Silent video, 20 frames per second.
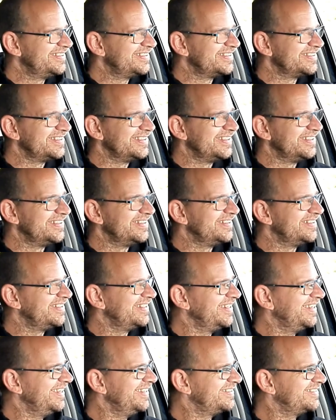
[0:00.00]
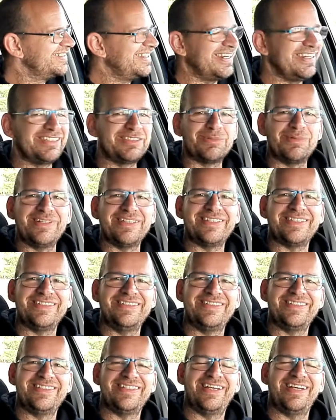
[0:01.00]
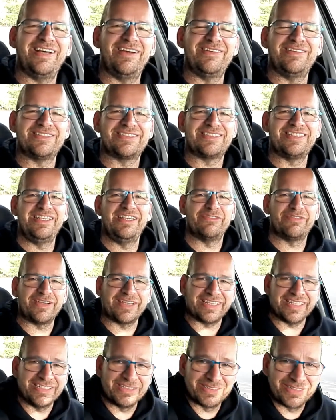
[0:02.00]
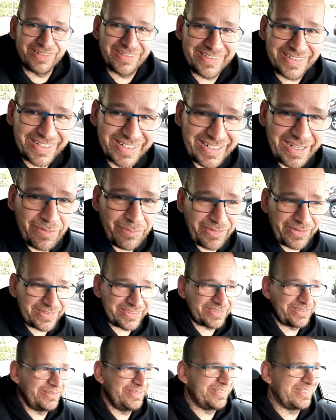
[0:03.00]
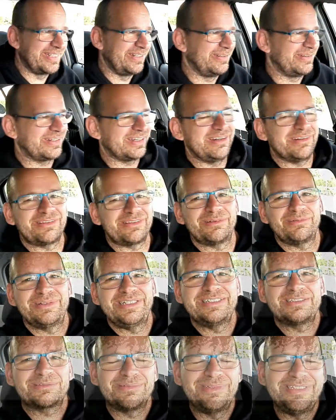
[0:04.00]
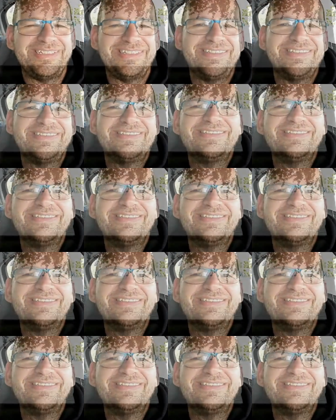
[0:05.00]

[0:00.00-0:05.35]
So it's nice weather. I'll see if I can turn the camera so you can look out the windscreen.